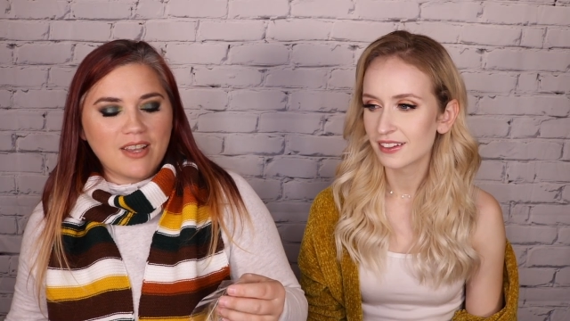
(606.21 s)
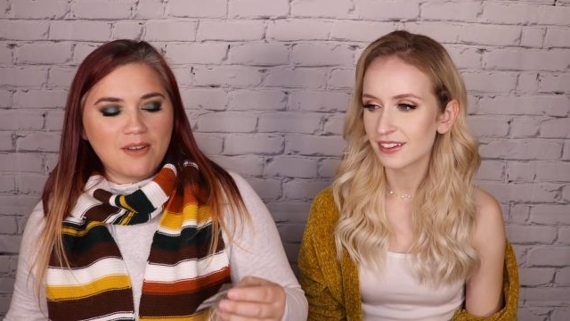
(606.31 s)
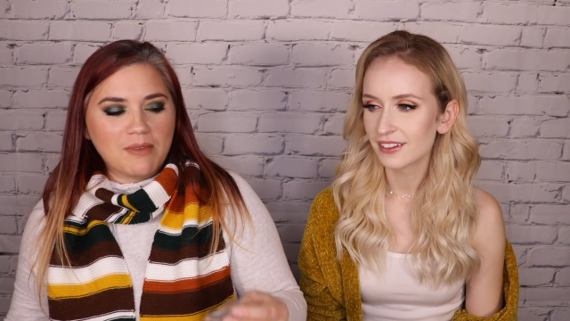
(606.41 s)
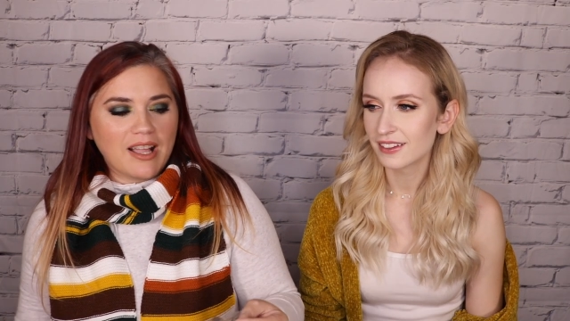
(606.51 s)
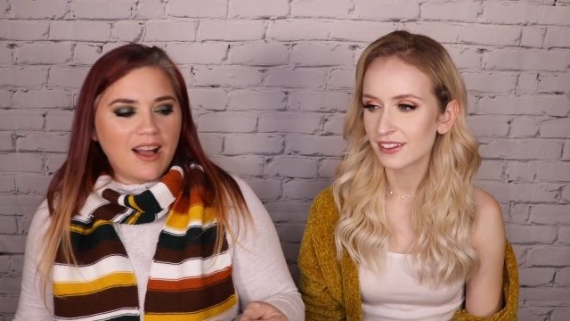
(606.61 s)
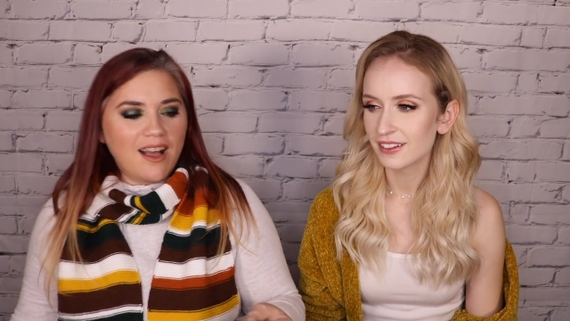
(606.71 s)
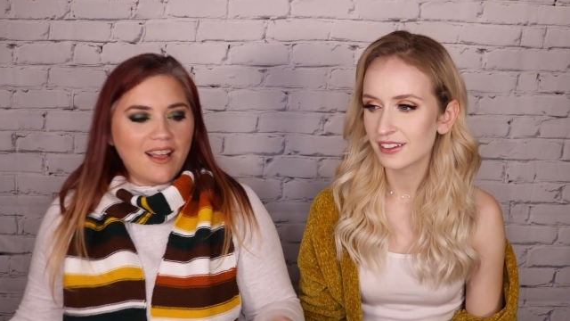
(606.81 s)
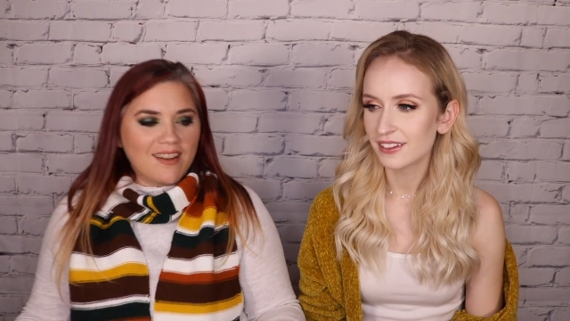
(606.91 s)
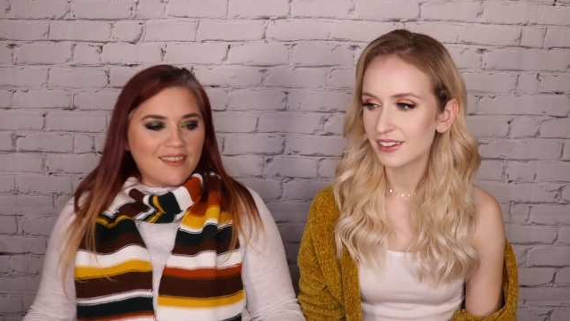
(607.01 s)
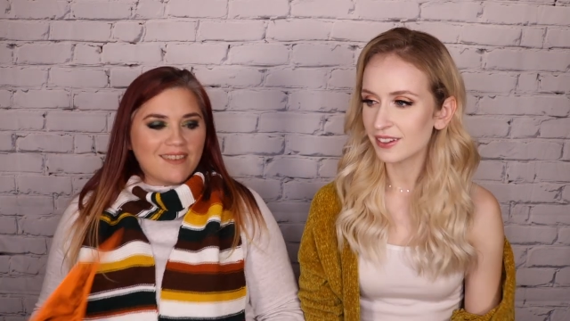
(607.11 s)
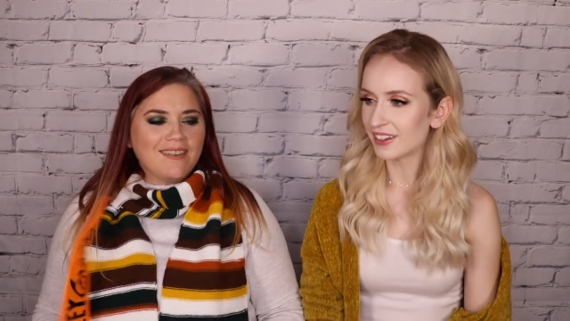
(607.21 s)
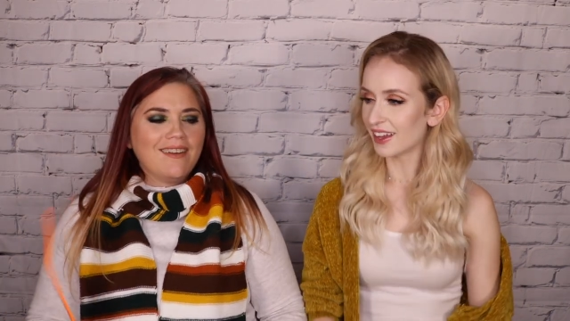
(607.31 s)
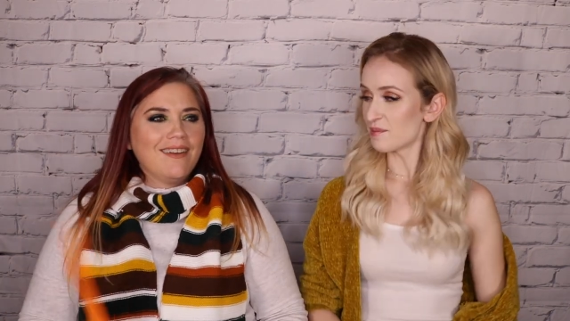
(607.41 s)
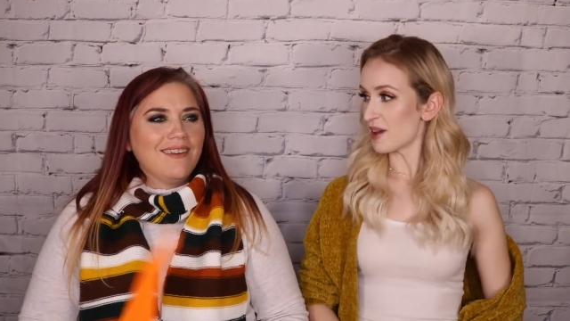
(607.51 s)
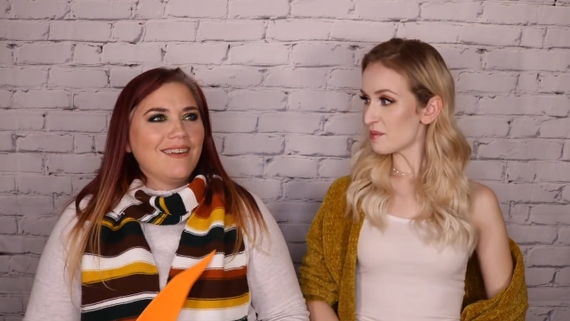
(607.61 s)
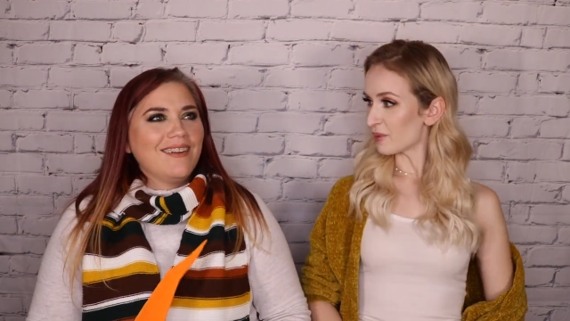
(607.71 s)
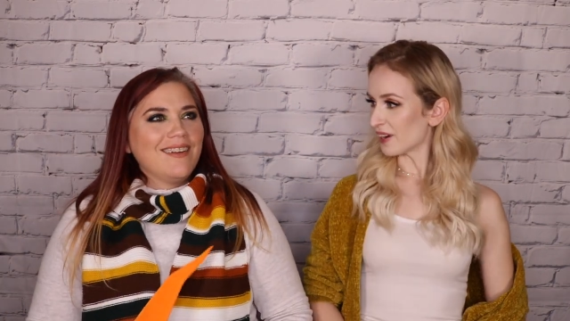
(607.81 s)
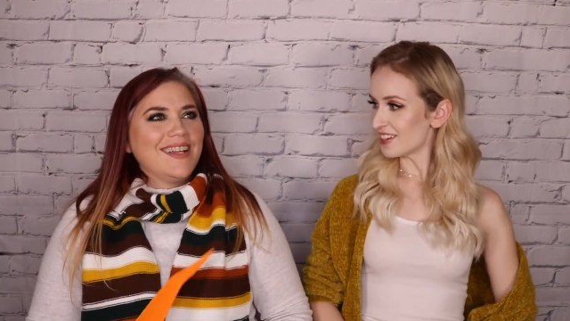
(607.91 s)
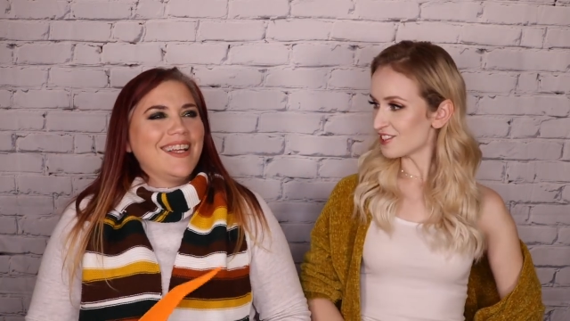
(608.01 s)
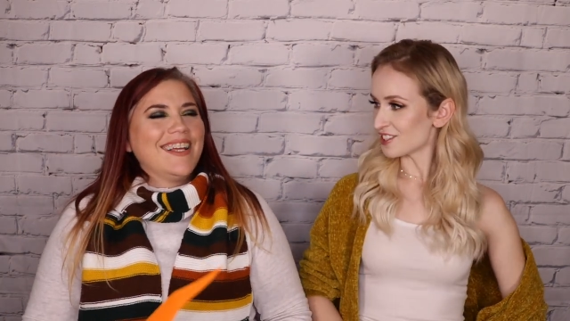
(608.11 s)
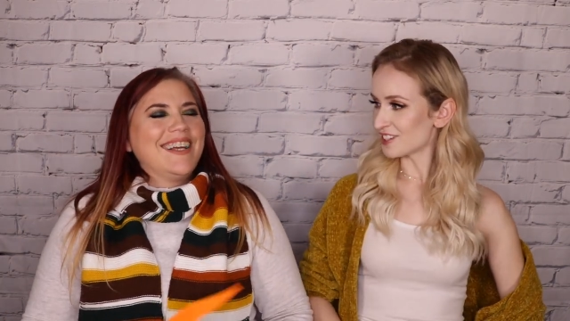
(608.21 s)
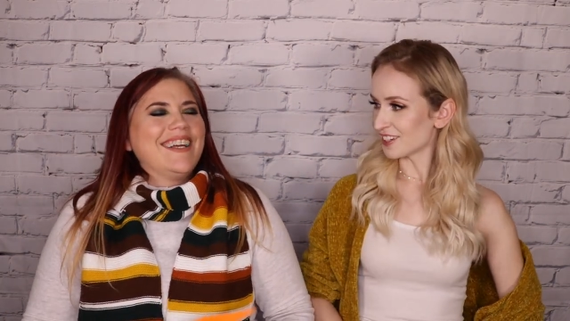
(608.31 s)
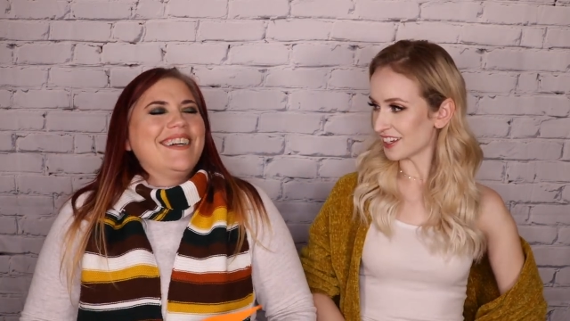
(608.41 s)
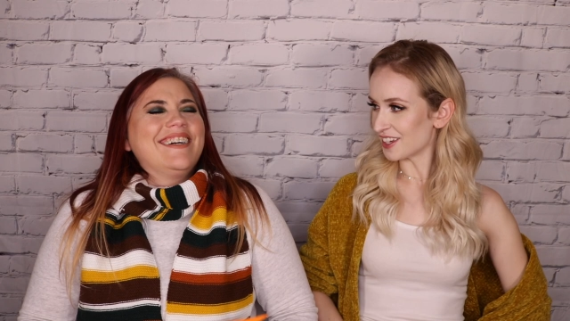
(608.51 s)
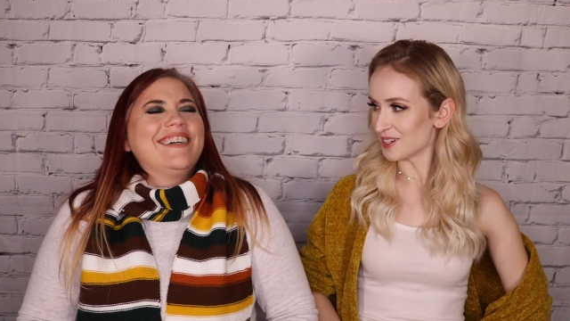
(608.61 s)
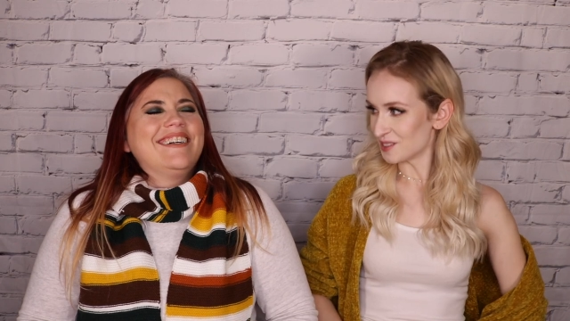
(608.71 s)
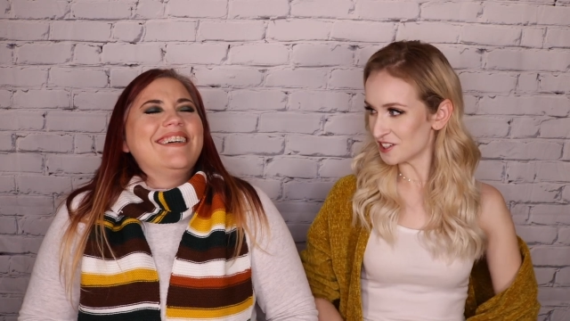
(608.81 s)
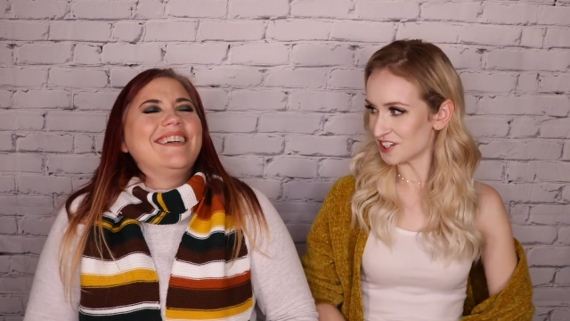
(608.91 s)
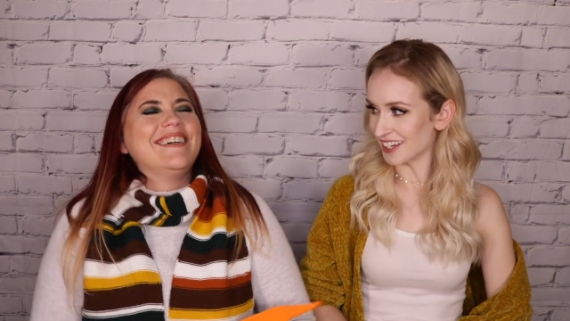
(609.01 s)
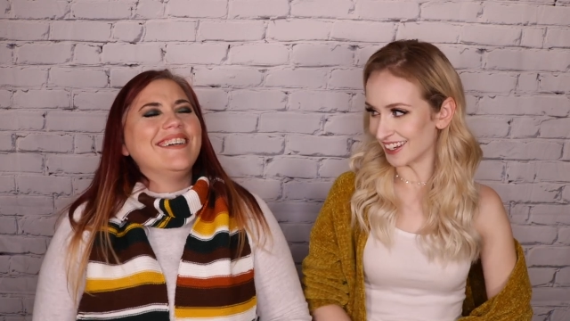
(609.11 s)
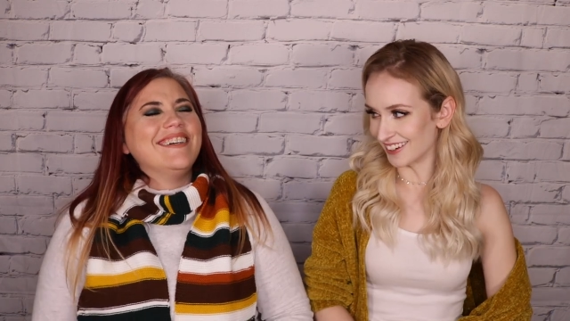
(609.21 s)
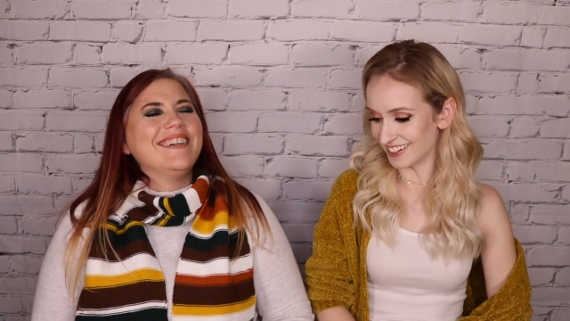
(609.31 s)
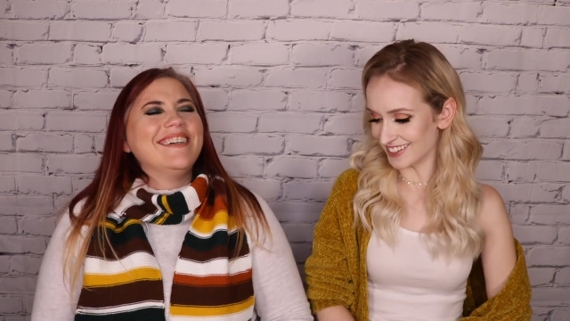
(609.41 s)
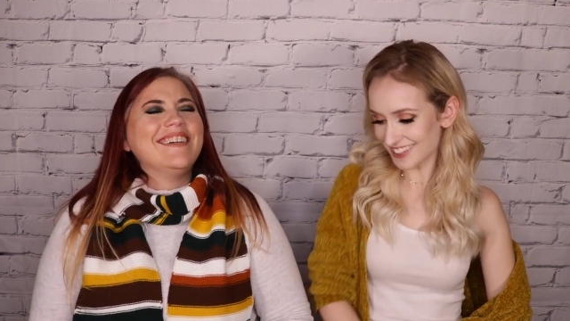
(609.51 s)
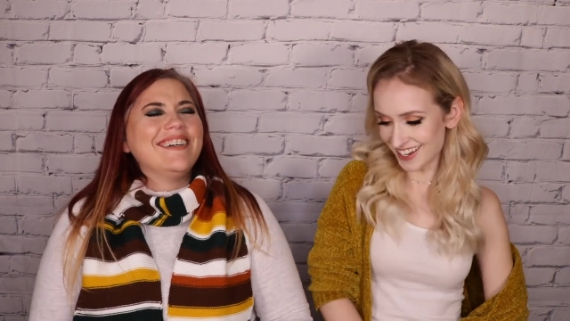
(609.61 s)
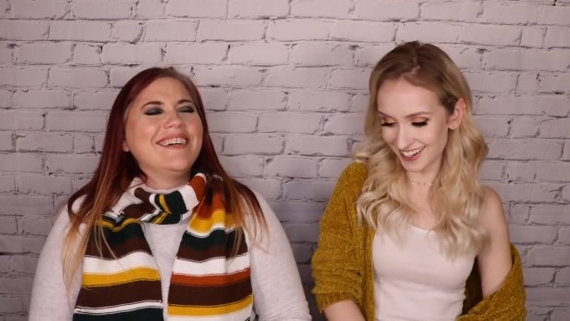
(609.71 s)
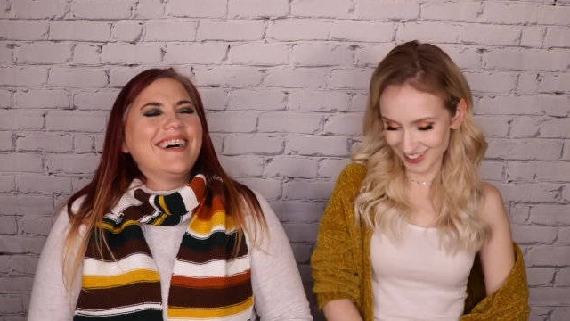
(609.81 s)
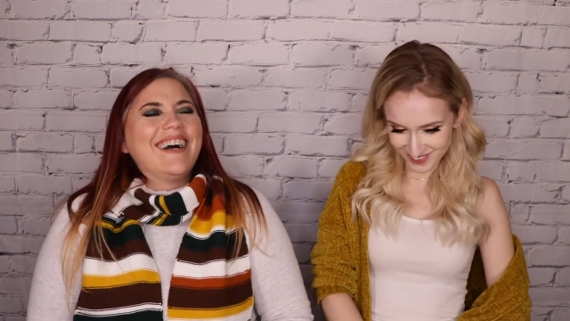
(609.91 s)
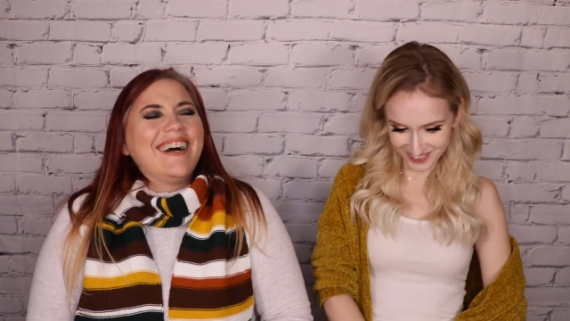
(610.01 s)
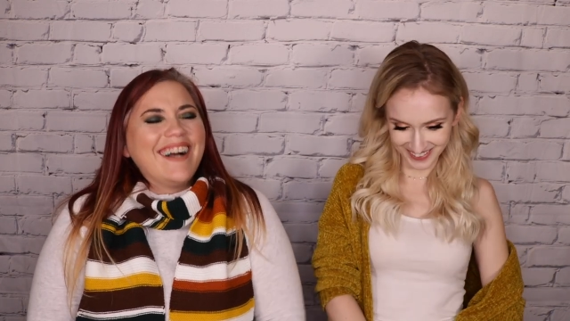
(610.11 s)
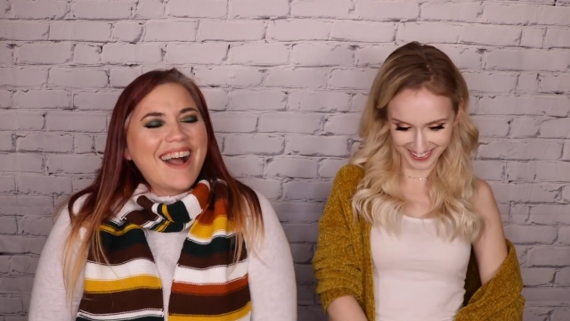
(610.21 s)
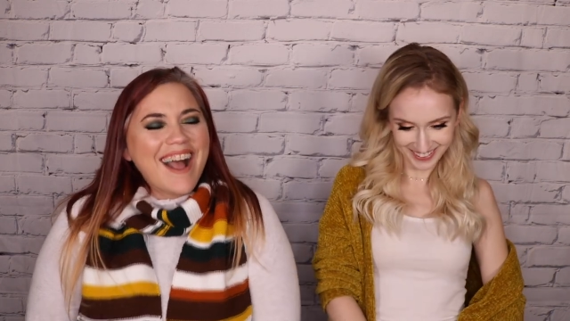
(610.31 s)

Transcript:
Speaker 1: Oh my god. My brain just took a huge shit on itself. it